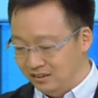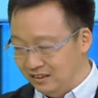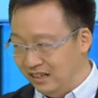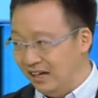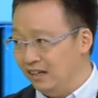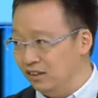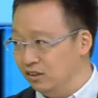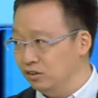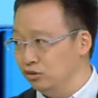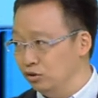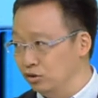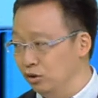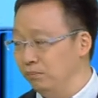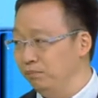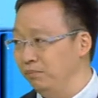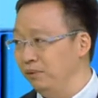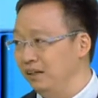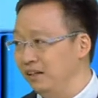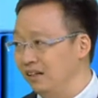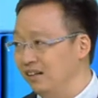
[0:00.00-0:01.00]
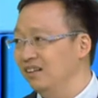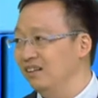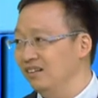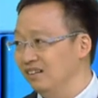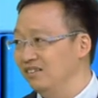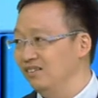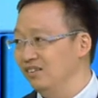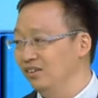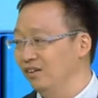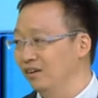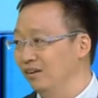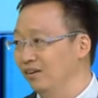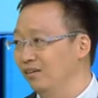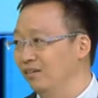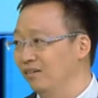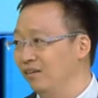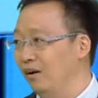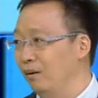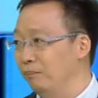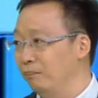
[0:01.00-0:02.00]
that should be, you
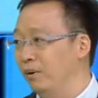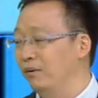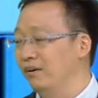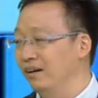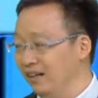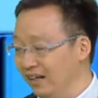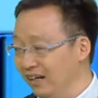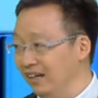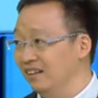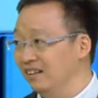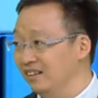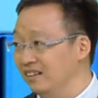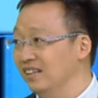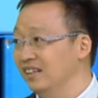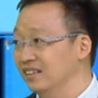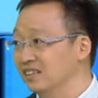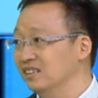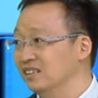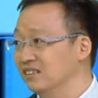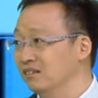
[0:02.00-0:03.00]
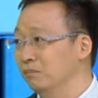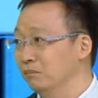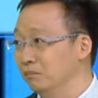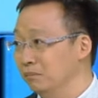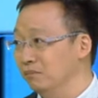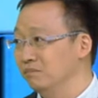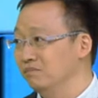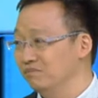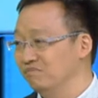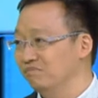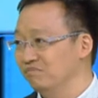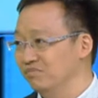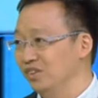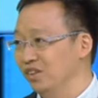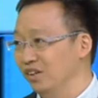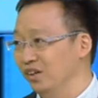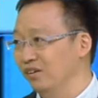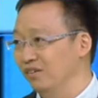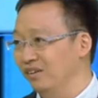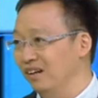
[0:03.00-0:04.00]
know, operate in this,
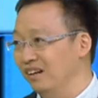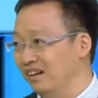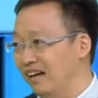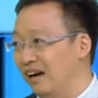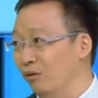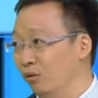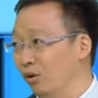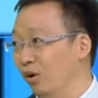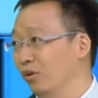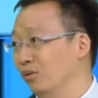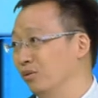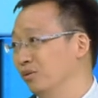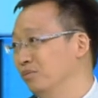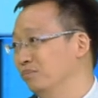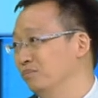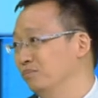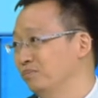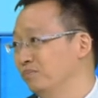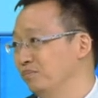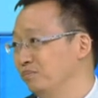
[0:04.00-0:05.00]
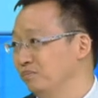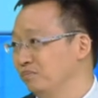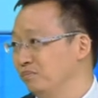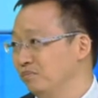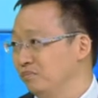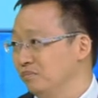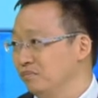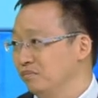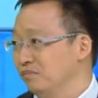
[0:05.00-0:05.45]
you know, outlook. Mm-hmm.